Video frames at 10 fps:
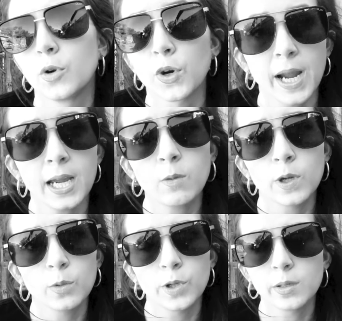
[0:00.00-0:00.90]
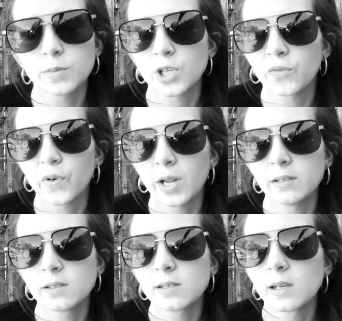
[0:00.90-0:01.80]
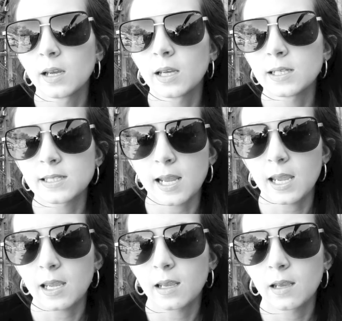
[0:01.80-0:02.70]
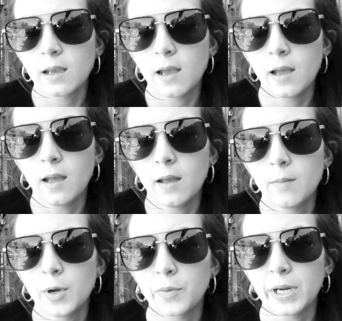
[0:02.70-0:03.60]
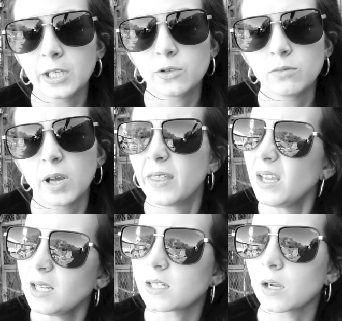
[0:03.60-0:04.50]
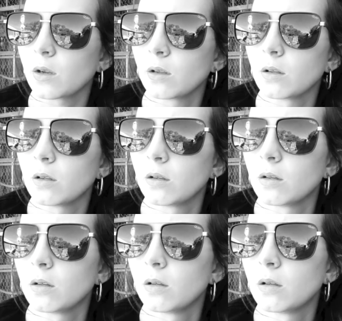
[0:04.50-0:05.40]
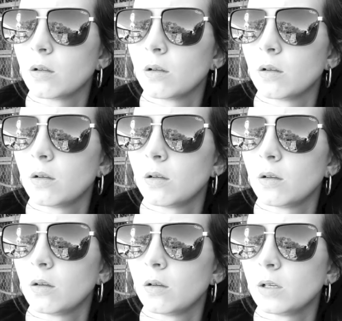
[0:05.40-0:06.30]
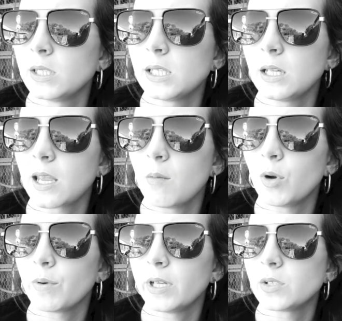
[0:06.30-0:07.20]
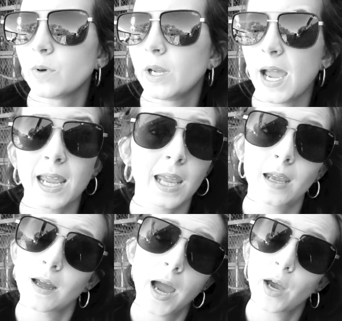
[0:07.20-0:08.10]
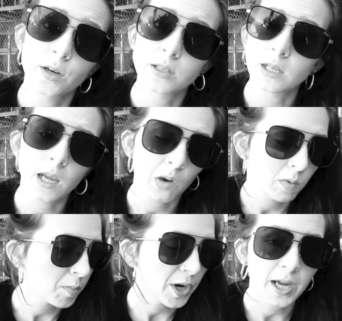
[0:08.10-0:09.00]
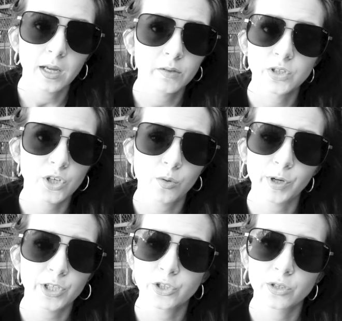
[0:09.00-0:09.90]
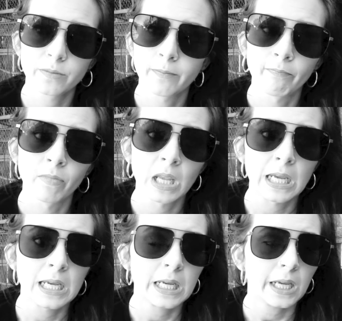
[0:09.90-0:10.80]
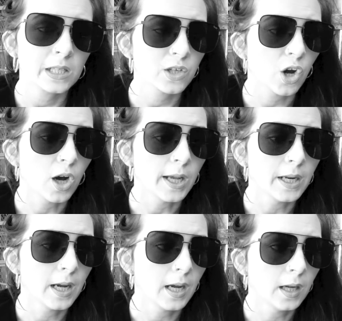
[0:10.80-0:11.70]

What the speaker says: Greg, one of William's good friends, sang I think he sang, have you seen The Cowboy Rides Away? I honestly can't remember. It's so much is gone.